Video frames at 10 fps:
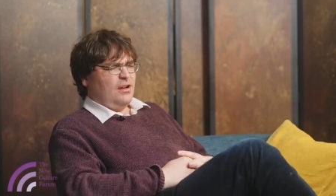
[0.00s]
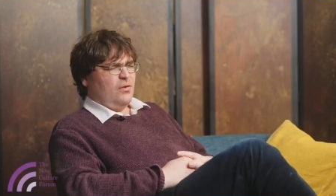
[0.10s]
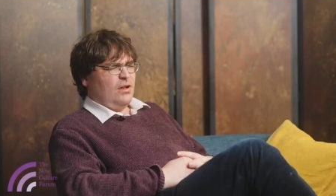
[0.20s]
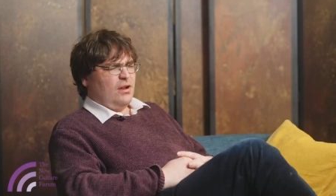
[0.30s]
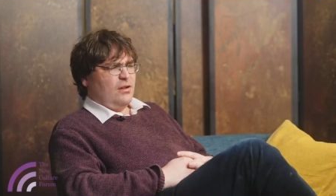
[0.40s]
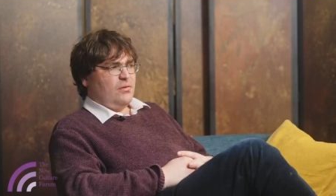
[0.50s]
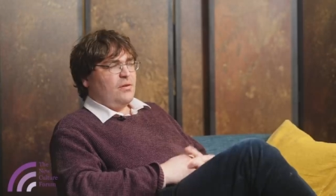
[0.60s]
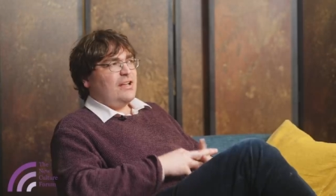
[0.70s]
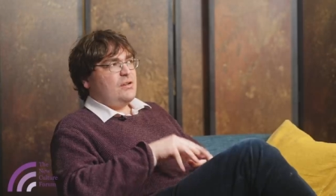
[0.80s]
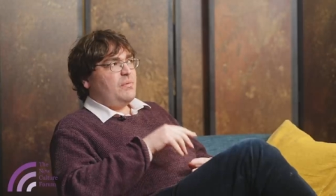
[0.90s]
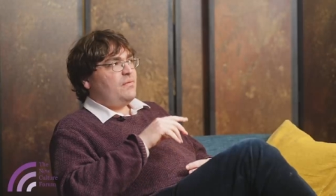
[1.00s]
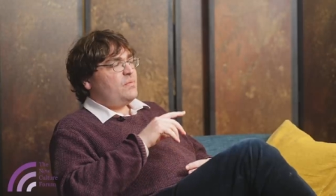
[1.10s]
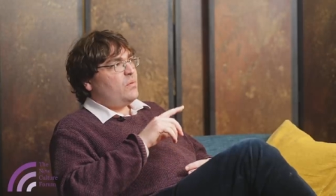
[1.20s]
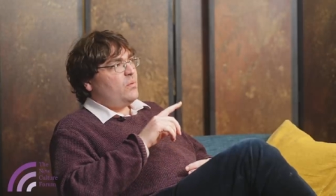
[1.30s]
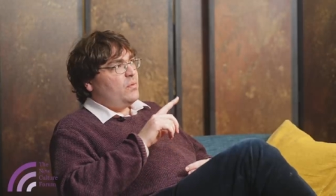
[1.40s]
know, actually, maybe
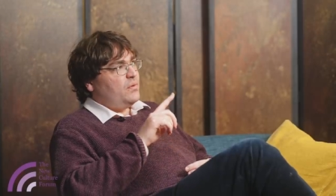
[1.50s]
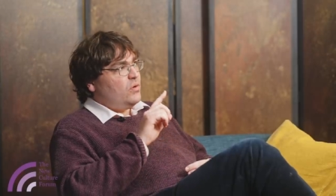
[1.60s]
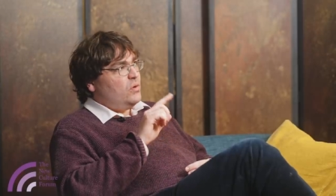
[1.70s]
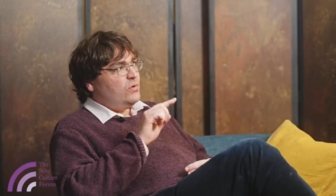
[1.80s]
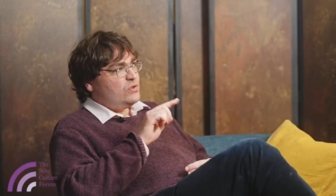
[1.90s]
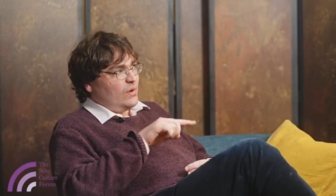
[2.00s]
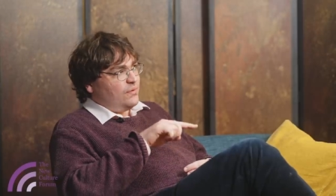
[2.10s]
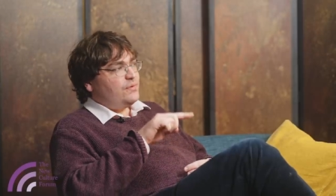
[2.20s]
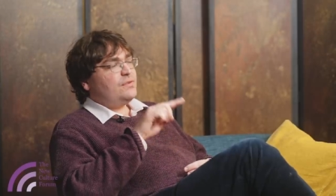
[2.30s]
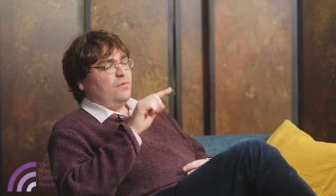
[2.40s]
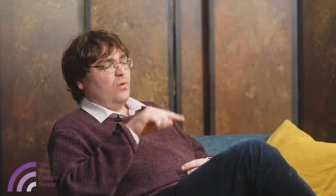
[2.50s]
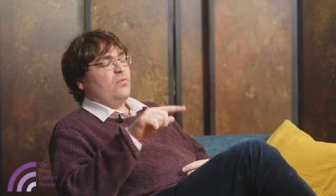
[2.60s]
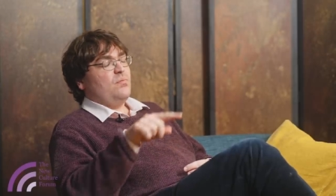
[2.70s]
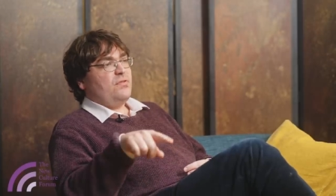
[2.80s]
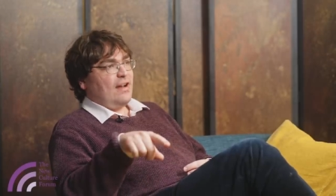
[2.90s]
Google Swift
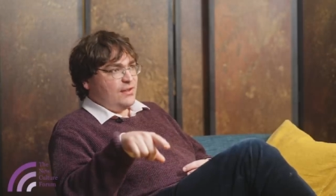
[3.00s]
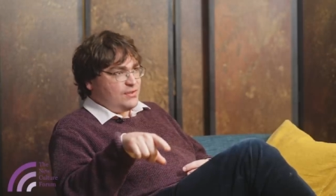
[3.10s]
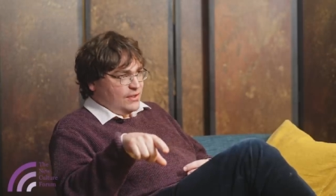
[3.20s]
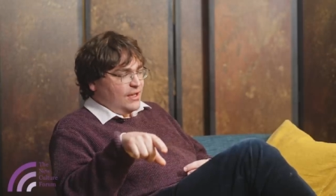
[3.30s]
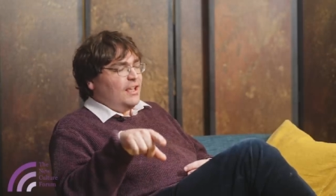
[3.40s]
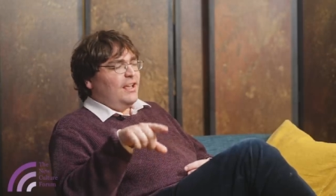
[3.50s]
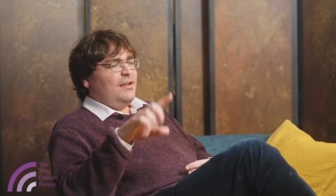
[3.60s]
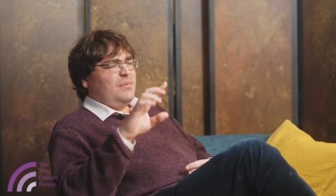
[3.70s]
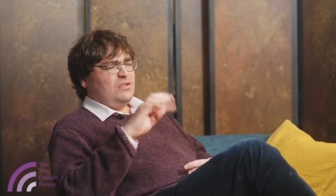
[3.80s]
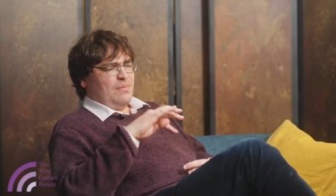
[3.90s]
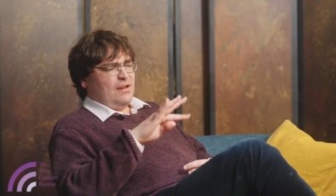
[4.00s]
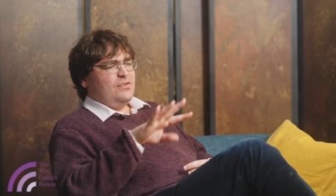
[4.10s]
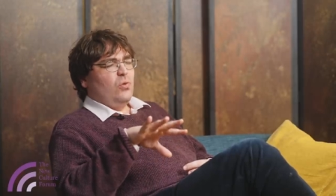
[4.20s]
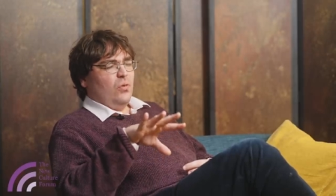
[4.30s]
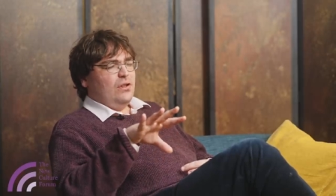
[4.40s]
Forum Press, but to make
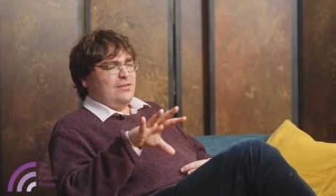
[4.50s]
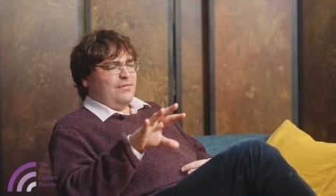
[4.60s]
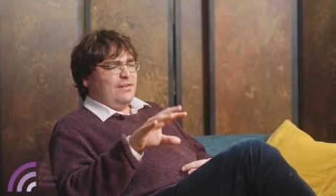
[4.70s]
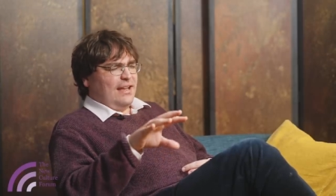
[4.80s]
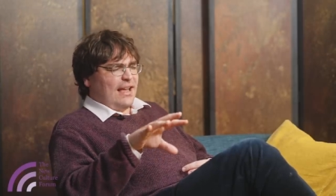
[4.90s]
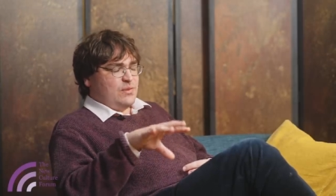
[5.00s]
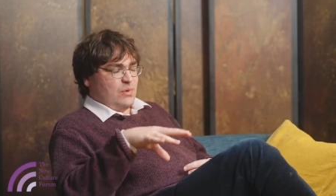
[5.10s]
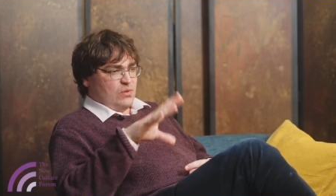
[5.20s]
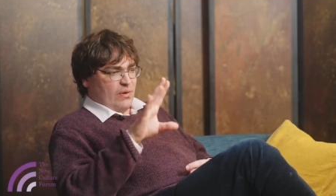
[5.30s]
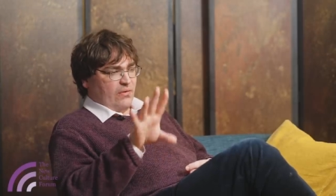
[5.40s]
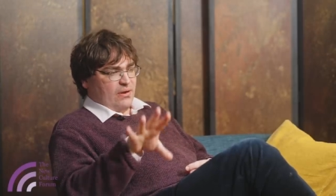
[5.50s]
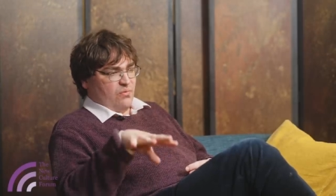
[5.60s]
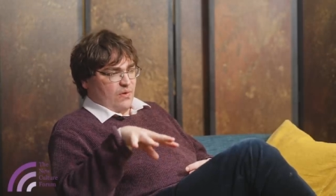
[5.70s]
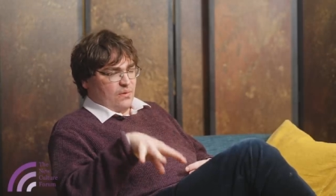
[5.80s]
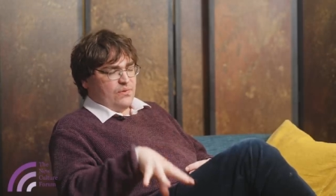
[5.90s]
sure that you definitely get us, because we are an
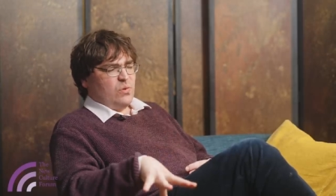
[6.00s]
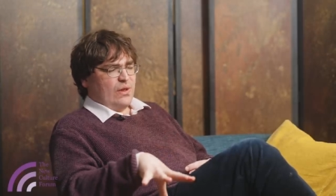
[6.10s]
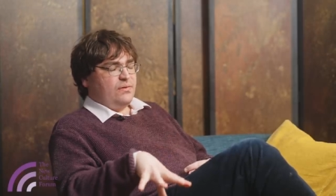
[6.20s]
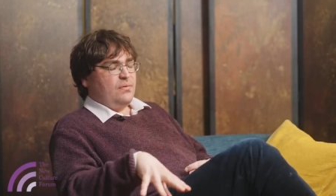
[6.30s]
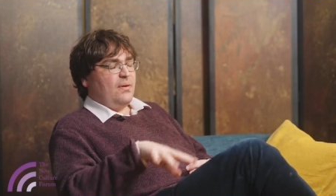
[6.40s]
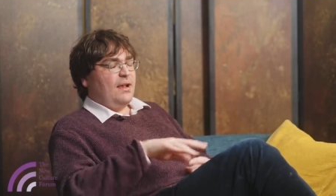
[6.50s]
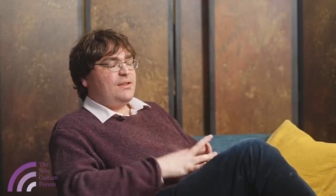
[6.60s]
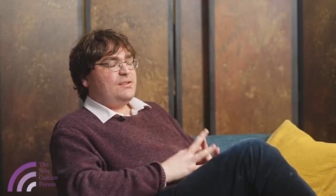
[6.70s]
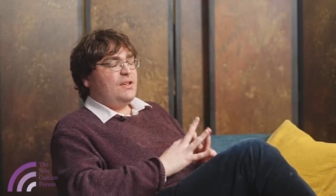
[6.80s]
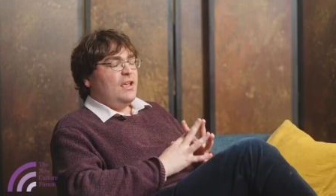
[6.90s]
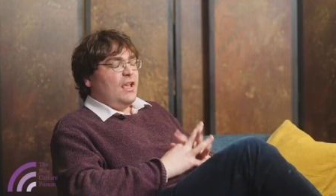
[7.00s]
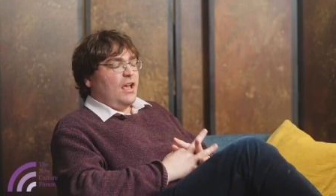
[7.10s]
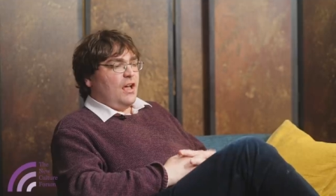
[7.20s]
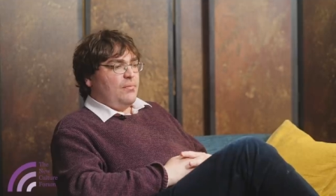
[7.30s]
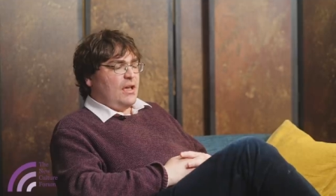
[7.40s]
imprint of Swift Press. I see.
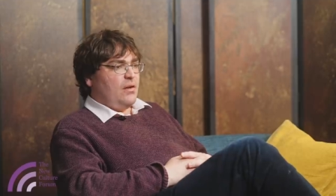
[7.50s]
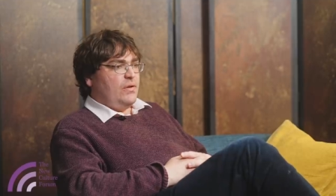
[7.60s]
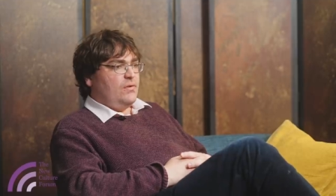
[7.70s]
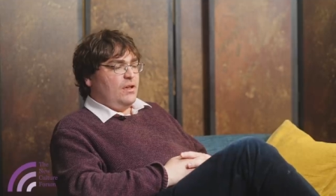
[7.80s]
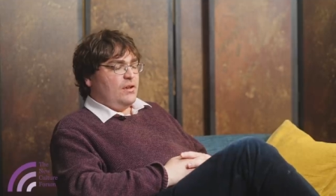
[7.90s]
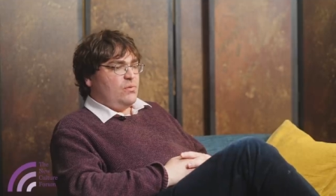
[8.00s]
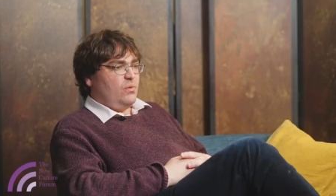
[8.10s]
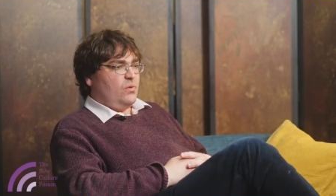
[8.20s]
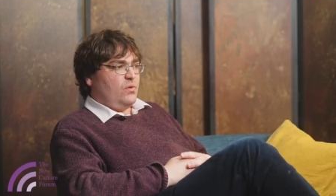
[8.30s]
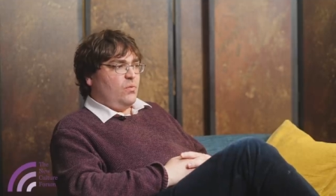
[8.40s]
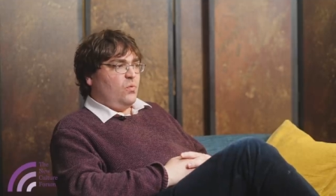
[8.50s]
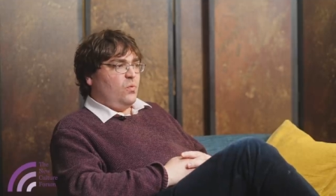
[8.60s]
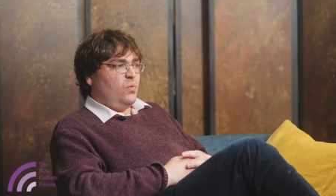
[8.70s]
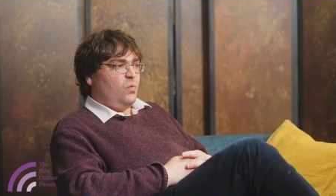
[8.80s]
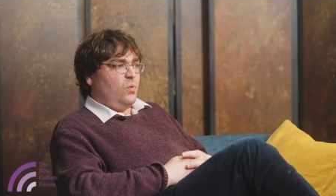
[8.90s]
I see. Yeah, and we've, you know, so
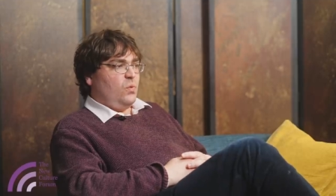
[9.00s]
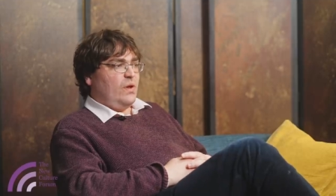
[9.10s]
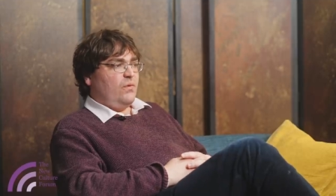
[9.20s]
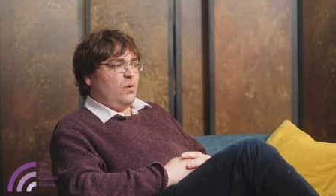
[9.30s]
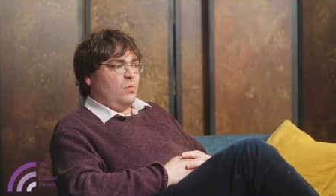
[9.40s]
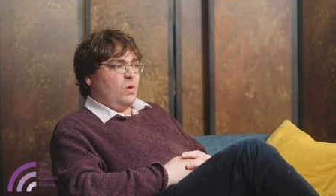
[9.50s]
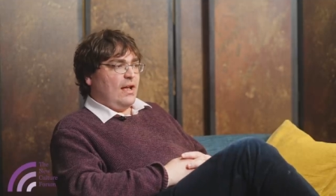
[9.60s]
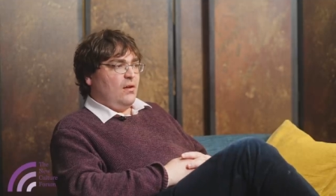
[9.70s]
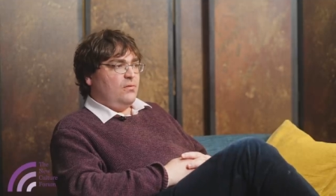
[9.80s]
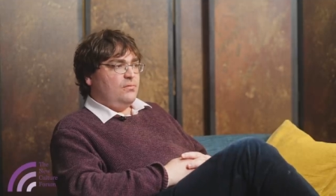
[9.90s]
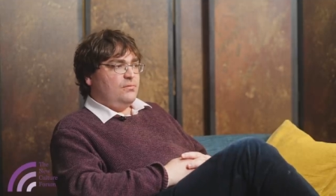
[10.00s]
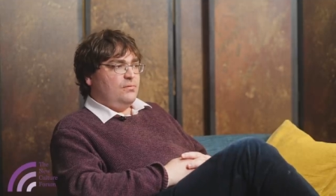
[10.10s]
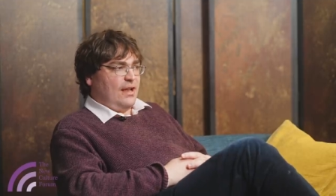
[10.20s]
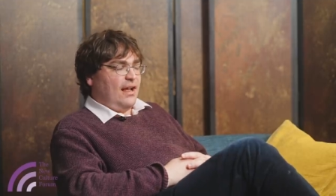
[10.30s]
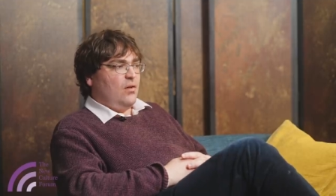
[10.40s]
we have one book out
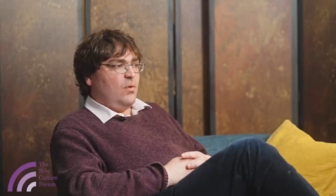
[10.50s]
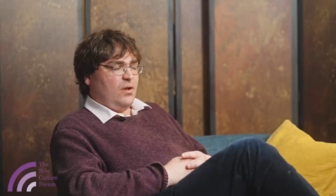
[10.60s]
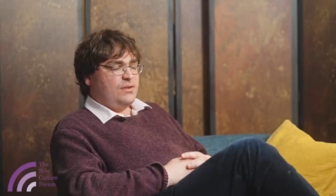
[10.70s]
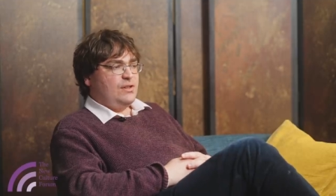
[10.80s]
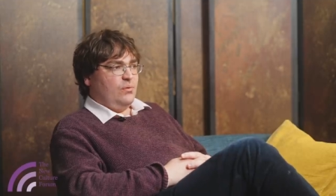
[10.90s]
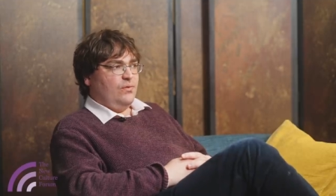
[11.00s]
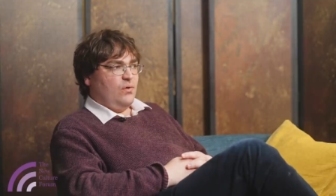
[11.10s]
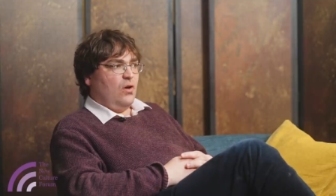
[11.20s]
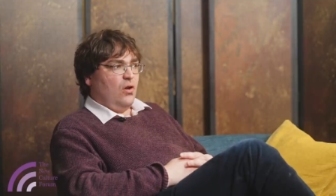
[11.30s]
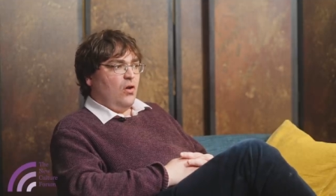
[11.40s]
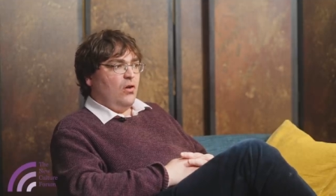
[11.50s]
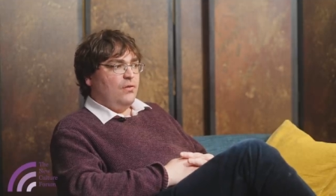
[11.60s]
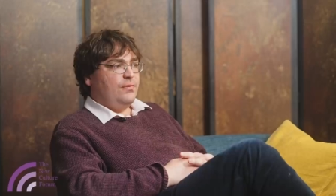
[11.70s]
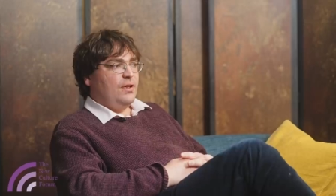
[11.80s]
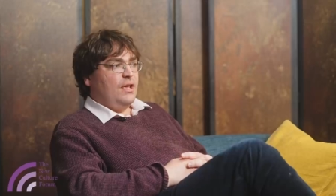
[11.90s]
now, but as I said, we've got a lot
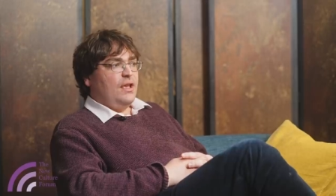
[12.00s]
of,